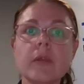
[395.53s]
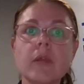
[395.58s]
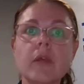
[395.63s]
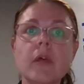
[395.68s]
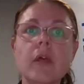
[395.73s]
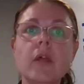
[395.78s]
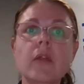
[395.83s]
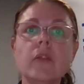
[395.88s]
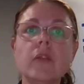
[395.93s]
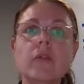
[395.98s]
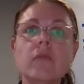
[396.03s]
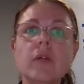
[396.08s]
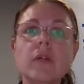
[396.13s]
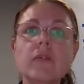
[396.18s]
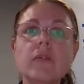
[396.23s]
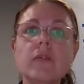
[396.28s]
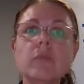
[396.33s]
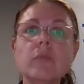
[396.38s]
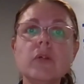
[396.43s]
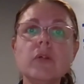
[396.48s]
The
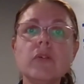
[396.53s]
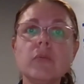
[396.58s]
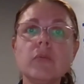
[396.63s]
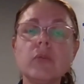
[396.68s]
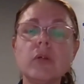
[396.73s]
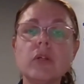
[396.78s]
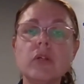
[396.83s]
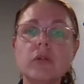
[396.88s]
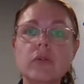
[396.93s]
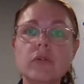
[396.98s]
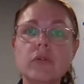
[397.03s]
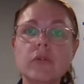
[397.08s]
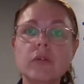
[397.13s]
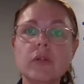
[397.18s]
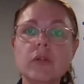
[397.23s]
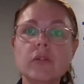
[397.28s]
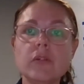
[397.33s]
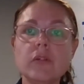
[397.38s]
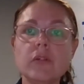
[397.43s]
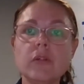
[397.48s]
reason we don't want to use it
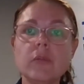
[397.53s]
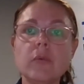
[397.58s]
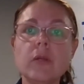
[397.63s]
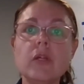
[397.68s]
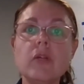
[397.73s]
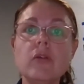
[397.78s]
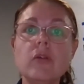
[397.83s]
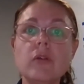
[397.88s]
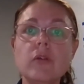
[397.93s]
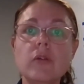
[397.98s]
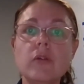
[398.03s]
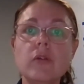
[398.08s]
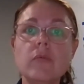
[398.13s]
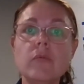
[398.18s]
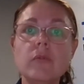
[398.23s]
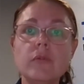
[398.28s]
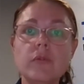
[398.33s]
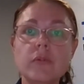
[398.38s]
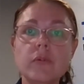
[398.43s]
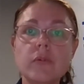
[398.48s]
until
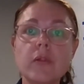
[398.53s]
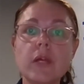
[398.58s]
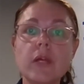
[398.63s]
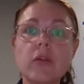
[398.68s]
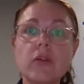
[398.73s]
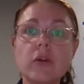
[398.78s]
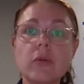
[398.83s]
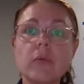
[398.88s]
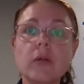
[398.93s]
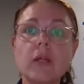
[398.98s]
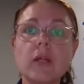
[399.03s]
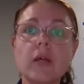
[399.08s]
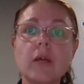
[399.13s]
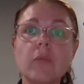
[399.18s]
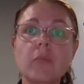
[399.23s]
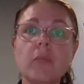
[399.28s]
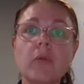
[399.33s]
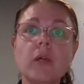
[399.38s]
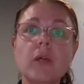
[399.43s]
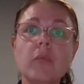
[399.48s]
they know it and
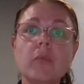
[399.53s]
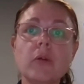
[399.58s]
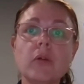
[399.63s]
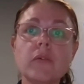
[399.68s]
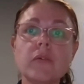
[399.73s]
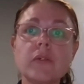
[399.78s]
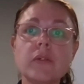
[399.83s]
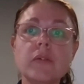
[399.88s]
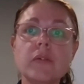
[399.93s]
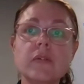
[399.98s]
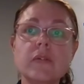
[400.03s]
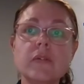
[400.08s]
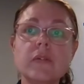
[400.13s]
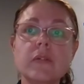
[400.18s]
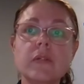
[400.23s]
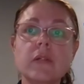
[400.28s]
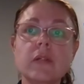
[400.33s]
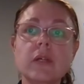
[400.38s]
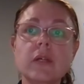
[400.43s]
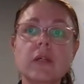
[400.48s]
it works
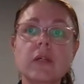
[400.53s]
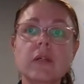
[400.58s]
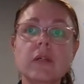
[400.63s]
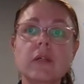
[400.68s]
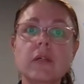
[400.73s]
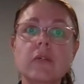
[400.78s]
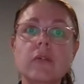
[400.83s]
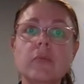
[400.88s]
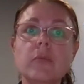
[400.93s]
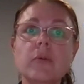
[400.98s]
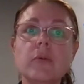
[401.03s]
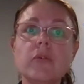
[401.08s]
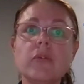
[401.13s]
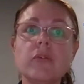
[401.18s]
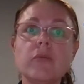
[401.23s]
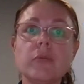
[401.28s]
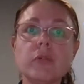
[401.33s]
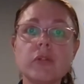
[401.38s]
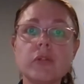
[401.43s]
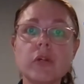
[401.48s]
consistently is because if we
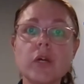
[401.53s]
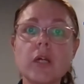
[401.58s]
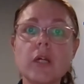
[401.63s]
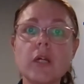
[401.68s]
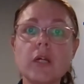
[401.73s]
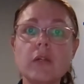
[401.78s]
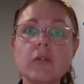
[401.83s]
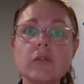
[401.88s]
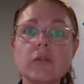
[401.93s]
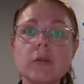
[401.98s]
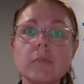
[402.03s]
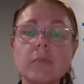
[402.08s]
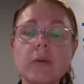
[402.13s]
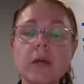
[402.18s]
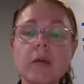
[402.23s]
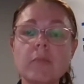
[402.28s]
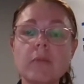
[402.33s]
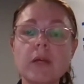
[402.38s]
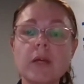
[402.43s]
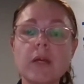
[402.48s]
try to interrupt bad
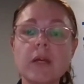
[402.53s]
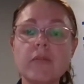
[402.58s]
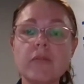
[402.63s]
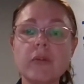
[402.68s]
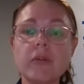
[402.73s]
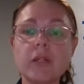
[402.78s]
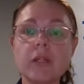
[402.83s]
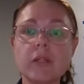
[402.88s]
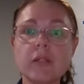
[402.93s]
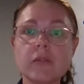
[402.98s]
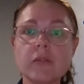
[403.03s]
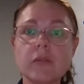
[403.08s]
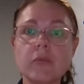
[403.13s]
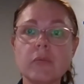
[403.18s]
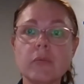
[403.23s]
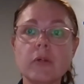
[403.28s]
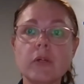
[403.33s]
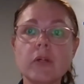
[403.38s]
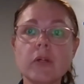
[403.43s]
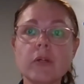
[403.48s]
behaviour and it doesn't
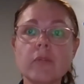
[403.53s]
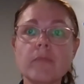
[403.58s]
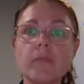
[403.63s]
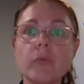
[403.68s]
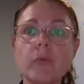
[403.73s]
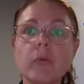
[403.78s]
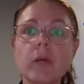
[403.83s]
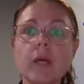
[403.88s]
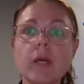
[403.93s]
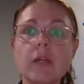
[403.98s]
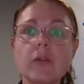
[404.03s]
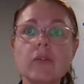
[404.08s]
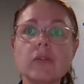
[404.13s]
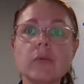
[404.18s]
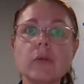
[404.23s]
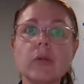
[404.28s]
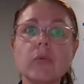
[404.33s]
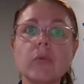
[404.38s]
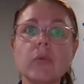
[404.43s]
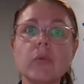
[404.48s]
work, we are
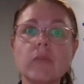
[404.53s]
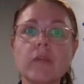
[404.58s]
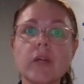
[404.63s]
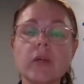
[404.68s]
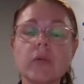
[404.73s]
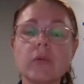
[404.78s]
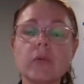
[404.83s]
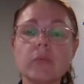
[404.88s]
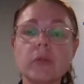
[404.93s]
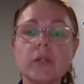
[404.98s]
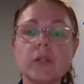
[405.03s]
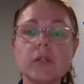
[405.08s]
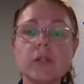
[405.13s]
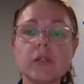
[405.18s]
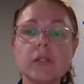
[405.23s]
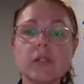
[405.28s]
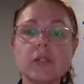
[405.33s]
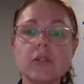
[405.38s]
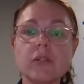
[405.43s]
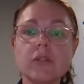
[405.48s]
undoing all of our good work to
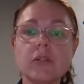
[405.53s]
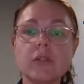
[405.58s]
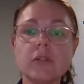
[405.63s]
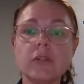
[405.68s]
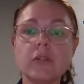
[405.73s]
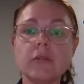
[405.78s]
teach the cue.